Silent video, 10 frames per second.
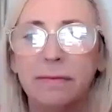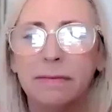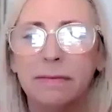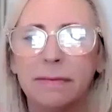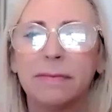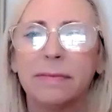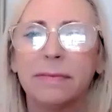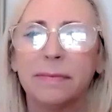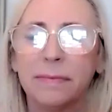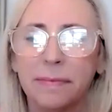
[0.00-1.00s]
there's
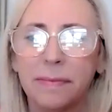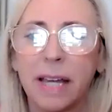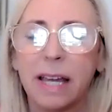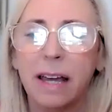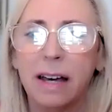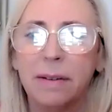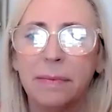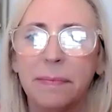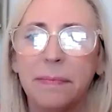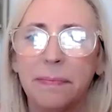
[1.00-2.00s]
something they
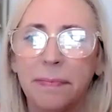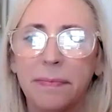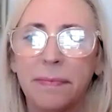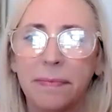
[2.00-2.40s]
derive